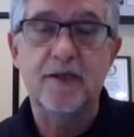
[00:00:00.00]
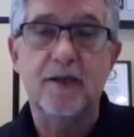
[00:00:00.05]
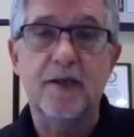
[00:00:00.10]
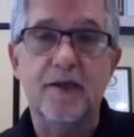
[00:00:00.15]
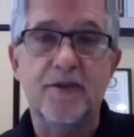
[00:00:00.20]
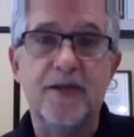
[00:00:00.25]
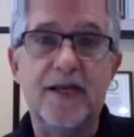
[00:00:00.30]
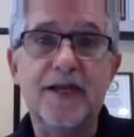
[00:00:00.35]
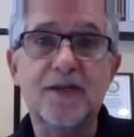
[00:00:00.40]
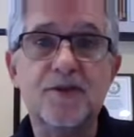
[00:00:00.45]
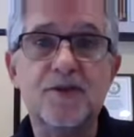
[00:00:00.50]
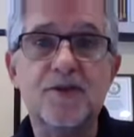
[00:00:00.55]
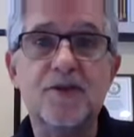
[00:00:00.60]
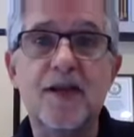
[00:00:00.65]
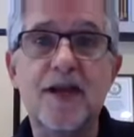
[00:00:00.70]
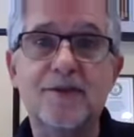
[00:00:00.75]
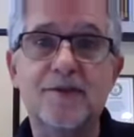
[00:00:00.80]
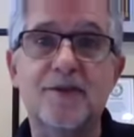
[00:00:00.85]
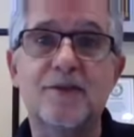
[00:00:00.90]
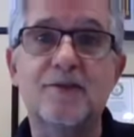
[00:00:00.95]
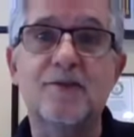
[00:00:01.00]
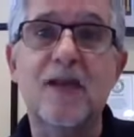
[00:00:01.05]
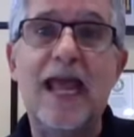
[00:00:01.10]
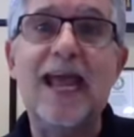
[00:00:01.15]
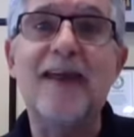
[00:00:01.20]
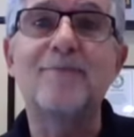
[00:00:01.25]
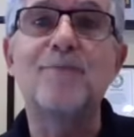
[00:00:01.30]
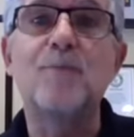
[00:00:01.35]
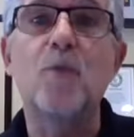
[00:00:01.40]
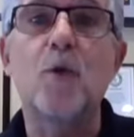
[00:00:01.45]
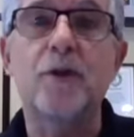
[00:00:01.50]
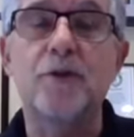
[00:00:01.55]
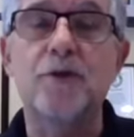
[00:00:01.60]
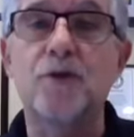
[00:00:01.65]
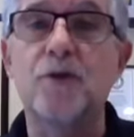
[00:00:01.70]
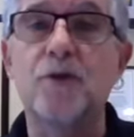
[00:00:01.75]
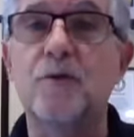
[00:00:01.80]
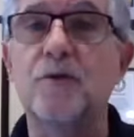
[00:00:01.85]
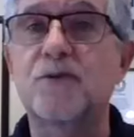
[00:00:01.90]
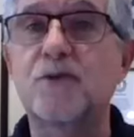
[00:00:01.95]
The exercises have more to
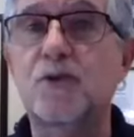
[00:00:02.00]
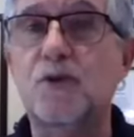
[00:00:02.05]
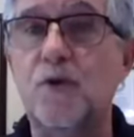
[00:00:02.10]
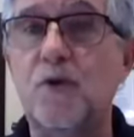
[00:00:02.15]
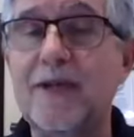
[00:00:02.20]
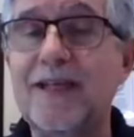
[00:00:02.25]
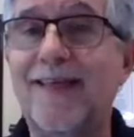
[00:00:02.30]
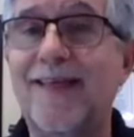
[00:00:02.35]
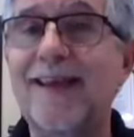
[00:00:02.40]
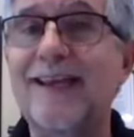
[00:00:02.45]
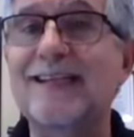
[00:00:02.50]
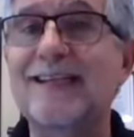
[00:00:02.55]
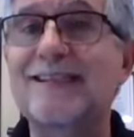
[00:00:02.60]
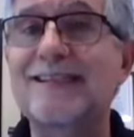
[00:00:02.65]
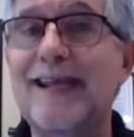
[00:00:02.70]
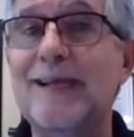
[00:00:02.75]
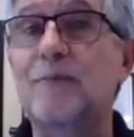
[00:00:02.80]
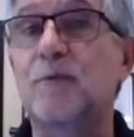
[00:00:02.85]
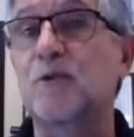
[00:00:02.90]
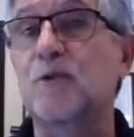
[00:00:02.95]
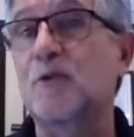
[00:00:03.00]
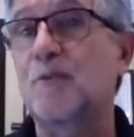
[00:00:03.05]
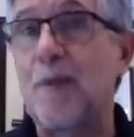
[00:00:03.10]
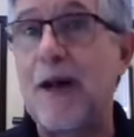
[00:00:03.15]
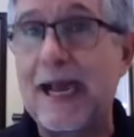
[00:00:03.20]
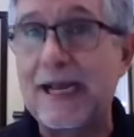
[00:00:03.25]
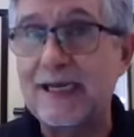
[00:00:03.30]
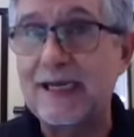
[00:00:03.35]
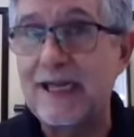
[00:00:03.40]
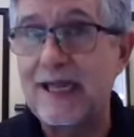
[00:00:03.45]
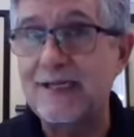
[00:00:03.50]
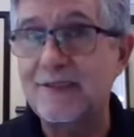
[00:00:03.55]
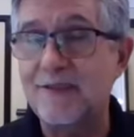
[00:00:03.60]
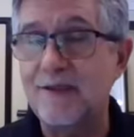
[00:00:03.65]
do with strengthening stable spinal